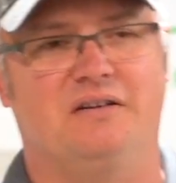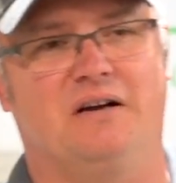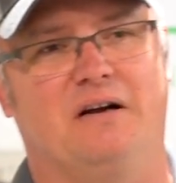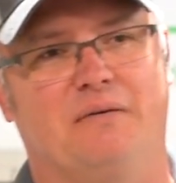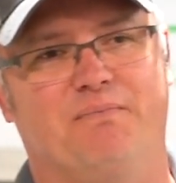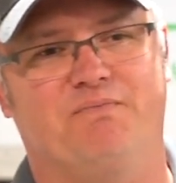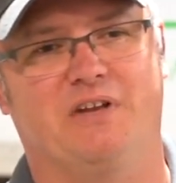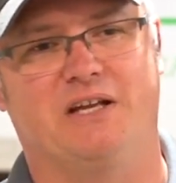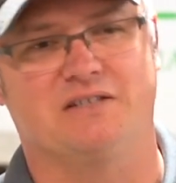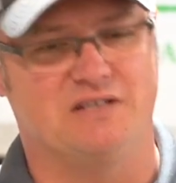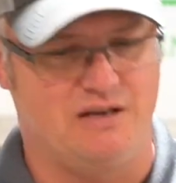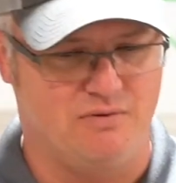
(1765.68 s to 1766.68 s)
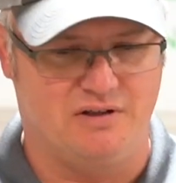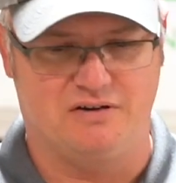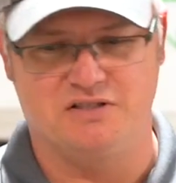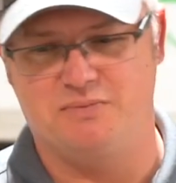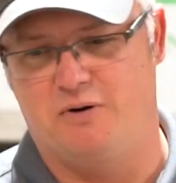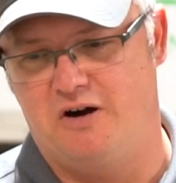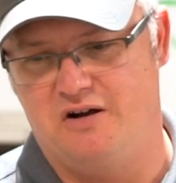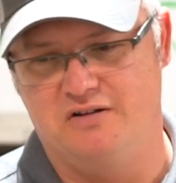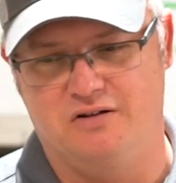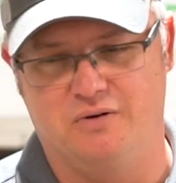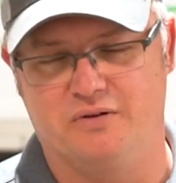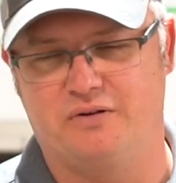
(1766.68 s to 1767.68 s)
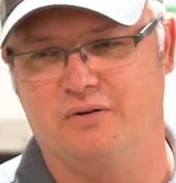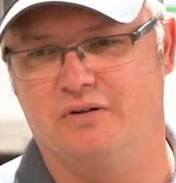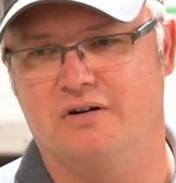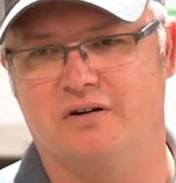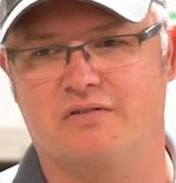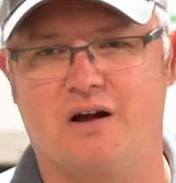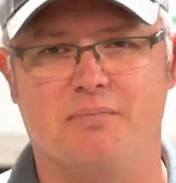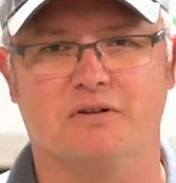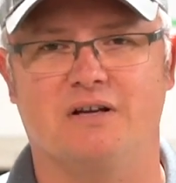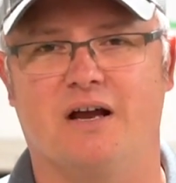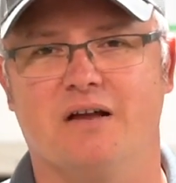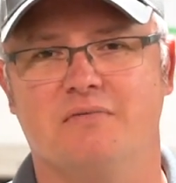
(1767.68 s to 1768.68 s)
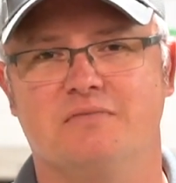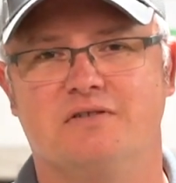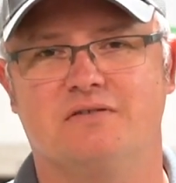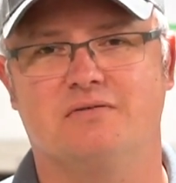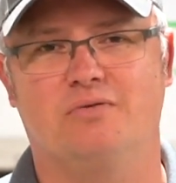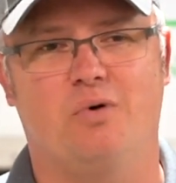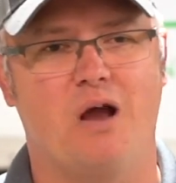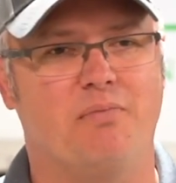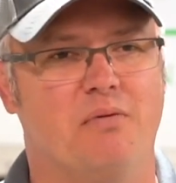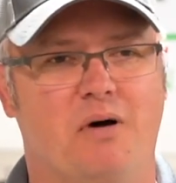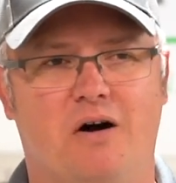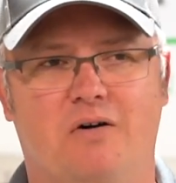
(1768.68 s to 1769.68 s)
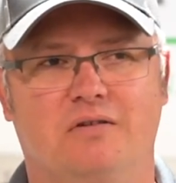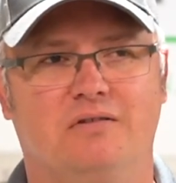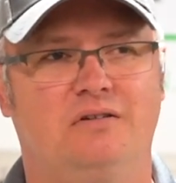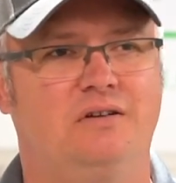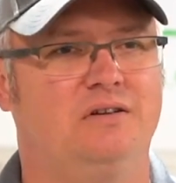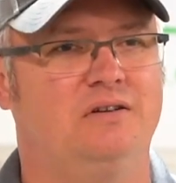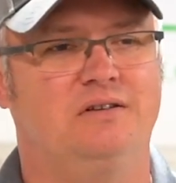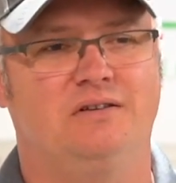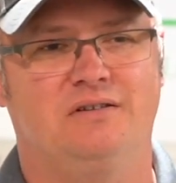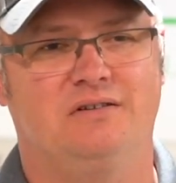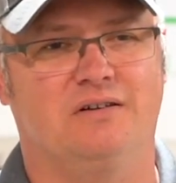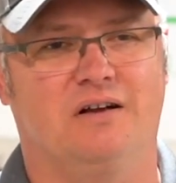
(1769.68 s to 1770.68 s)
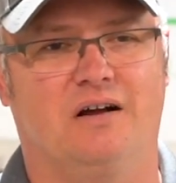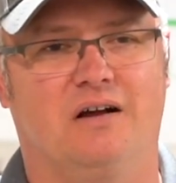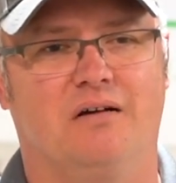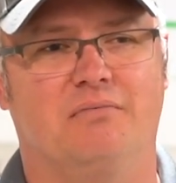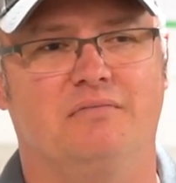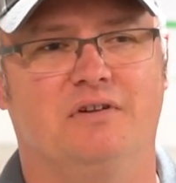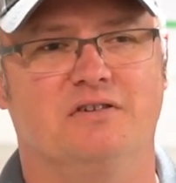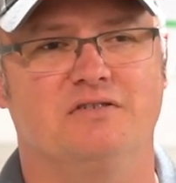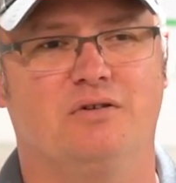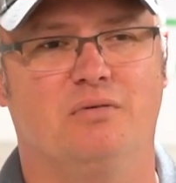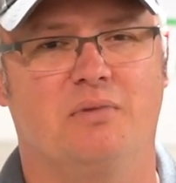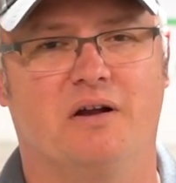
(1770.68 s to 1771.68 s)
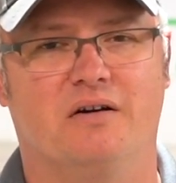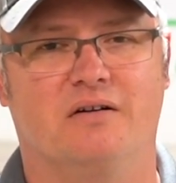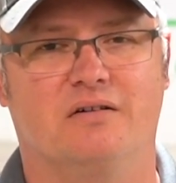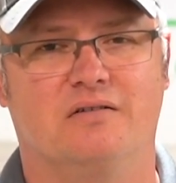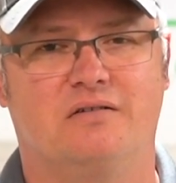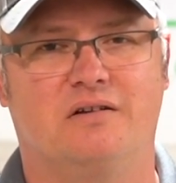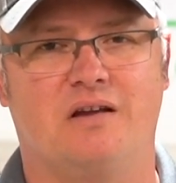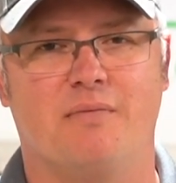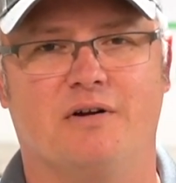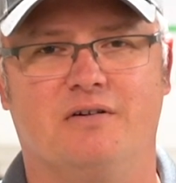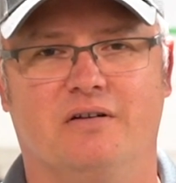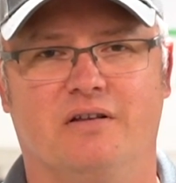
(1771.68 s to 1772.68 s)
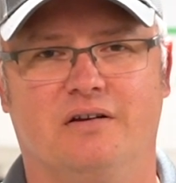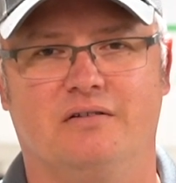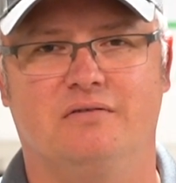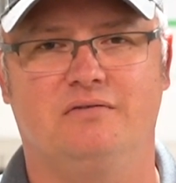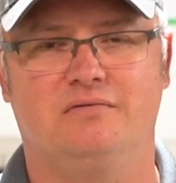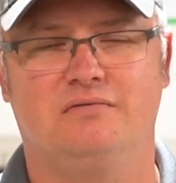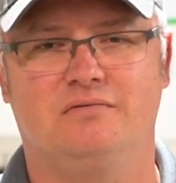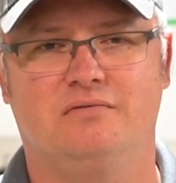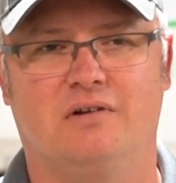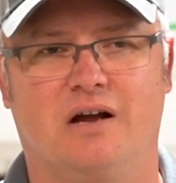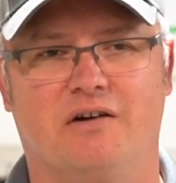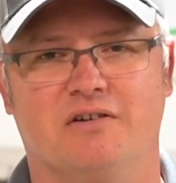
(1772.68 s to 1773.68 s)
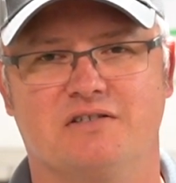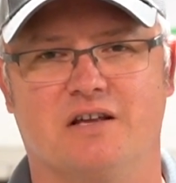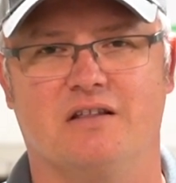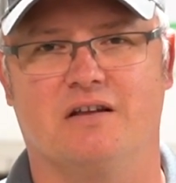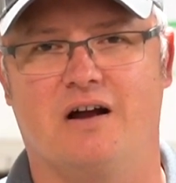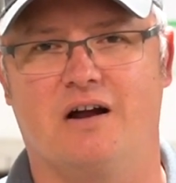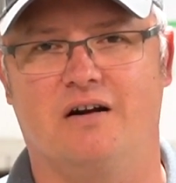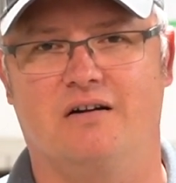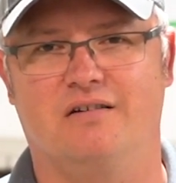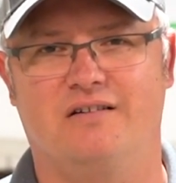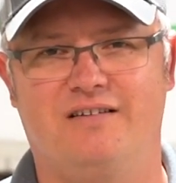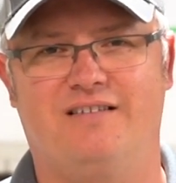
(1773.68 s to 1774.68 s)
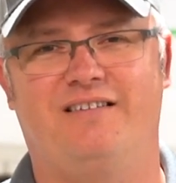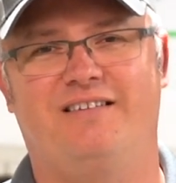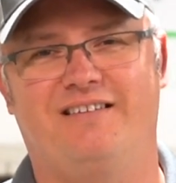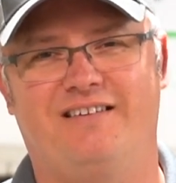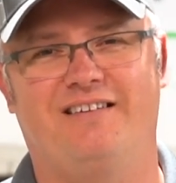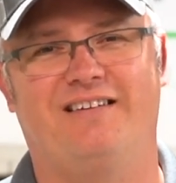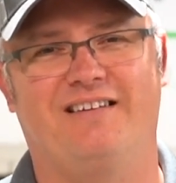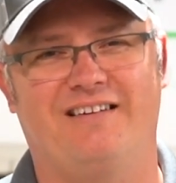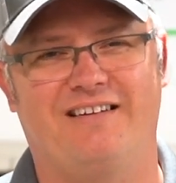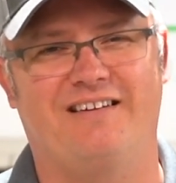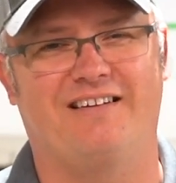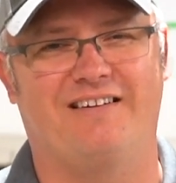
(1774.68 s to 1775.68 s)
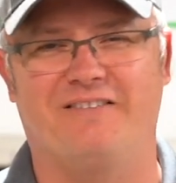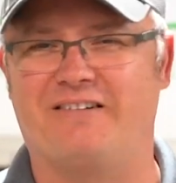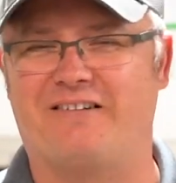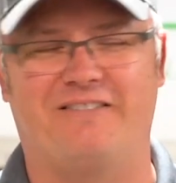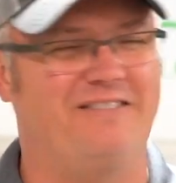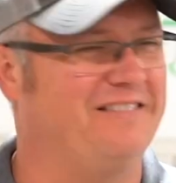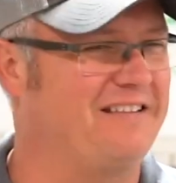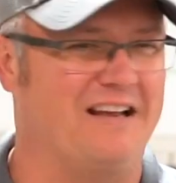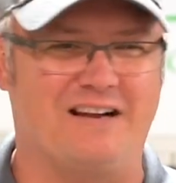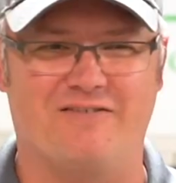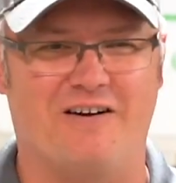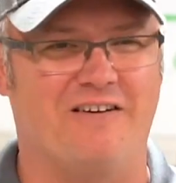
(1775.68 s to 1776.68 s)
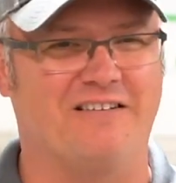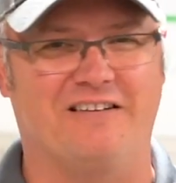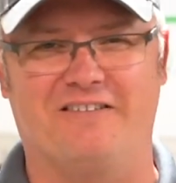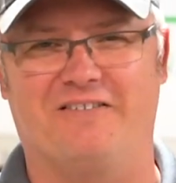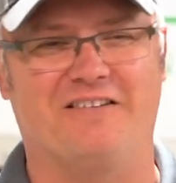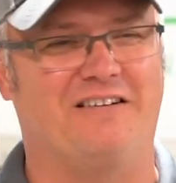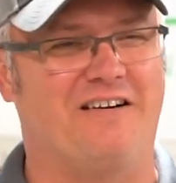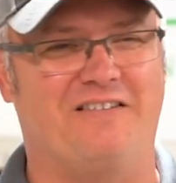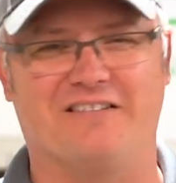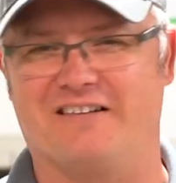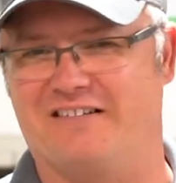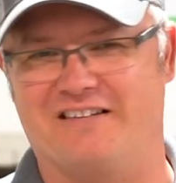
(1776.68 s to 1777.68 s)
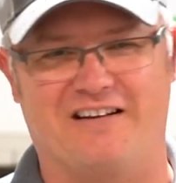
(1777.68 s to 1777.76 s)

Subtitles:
like I say, when they're small, you go through there a couple times, wipe them out. There's no better chemical than, I always say, than iron. Go through it, take them out. You know they're out, they're